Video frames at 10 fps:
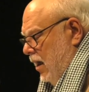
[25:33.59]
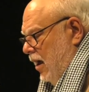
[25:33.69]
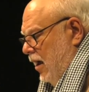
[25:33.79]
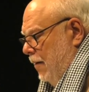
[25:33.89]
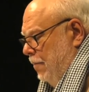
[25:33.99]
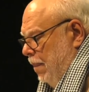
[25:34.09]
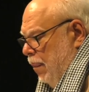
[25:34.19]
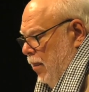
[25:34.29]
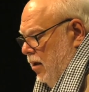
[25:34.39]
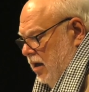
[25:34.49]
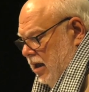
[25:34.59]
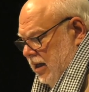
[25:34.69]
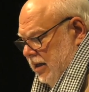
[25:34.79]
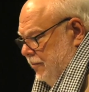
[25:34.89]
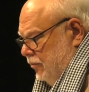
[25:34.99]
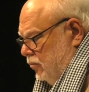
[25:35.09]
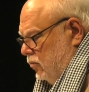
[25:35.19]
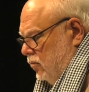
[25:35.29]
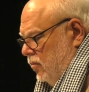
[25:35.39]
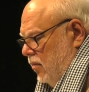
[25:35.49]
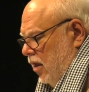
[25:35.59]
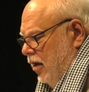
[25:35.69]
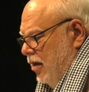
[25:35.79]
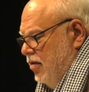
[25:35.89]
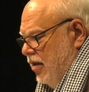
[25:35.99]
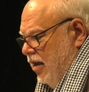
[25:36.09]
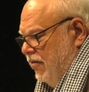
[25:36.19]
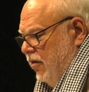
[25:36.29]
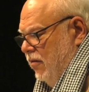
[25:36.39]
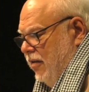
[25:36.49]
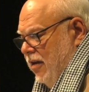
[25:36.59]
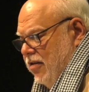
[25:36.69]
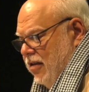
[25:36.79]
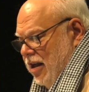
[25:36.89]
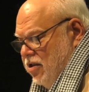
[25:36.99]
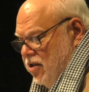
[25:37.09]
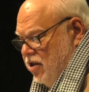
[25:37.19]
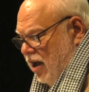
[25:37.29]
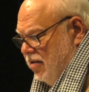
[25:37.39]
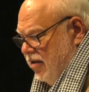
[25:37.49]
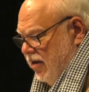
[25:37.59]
Um, uh, you can see a few of the installation shots